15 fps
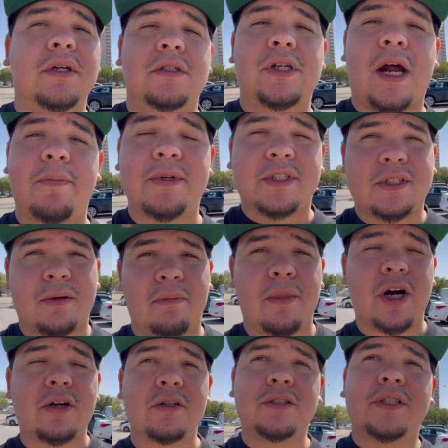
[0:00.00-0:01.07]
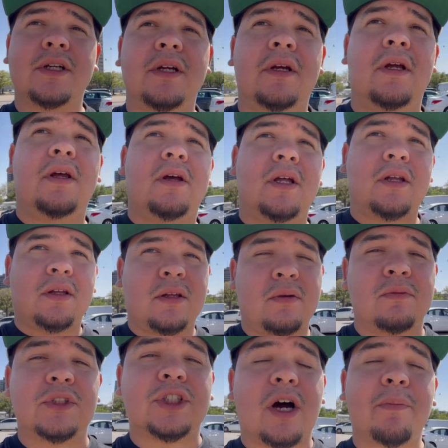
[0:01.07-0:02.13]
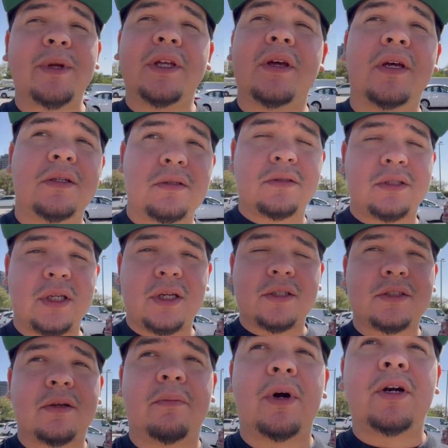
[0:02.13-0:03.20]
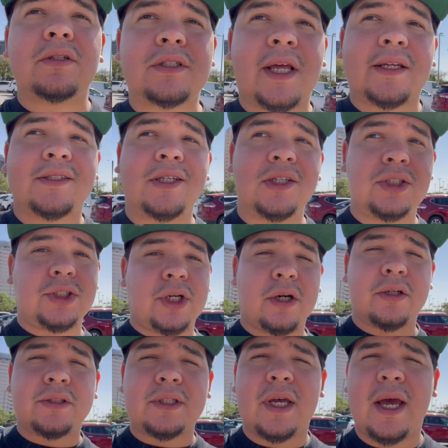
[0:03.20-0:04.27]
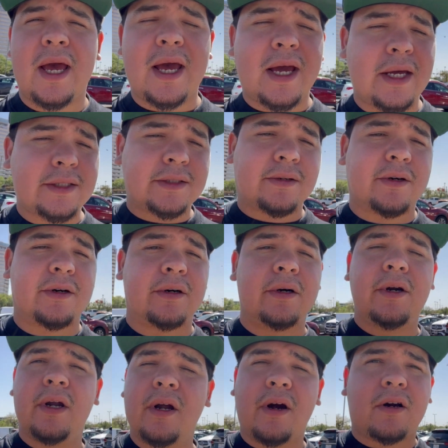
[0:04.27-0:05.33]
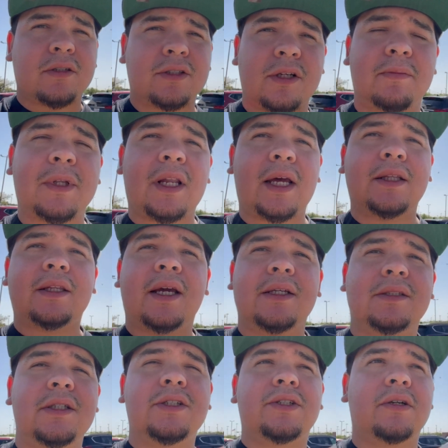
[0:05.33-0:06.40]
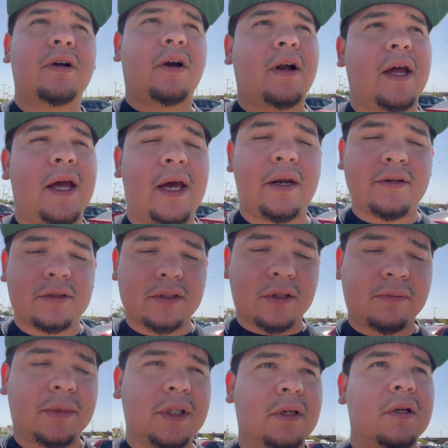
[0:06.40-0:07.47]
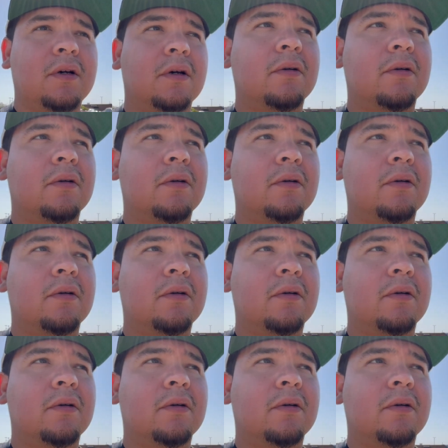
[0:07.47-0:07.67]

dropping some merch. Would y'all be interested in some merch, like t-shirts, hats, or something like that? T-shirt or a hat or something.